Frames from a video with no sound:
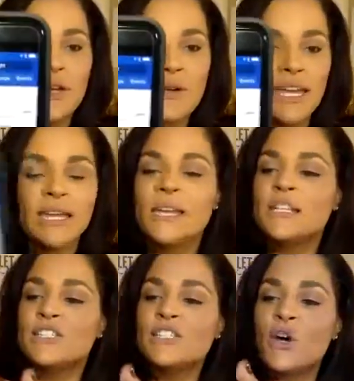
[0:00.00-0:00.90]
Okay,
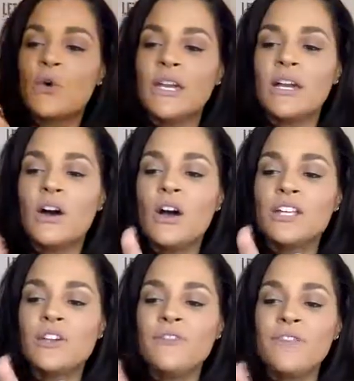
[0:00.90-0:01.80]
so on
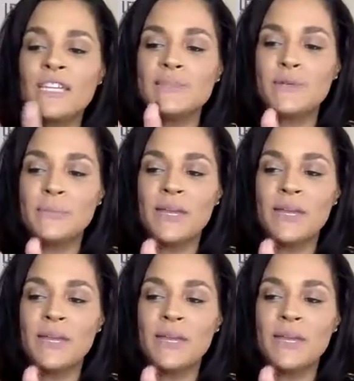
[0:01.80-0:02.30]
your Facebook